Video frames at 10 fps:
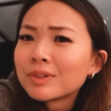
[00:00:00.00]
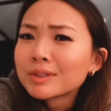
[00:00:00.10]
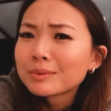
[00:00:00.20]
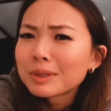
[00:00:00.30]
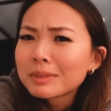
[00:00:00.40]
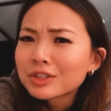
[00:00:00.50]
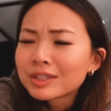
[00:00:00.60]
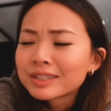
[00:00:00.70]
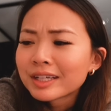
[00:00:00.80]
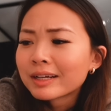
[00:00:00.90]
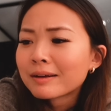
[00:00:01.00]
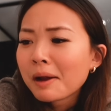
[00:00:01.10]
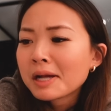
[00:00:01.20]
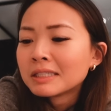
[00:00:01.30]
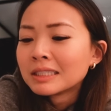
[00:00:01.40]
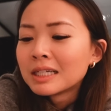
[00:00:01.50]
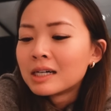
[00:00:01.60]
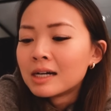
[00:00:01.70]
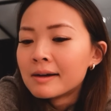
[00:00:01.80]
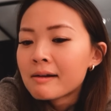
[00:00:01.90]
what, was, what am I trying to say?
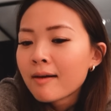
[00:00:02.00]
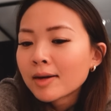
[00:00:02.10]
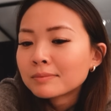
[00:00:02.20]
we had a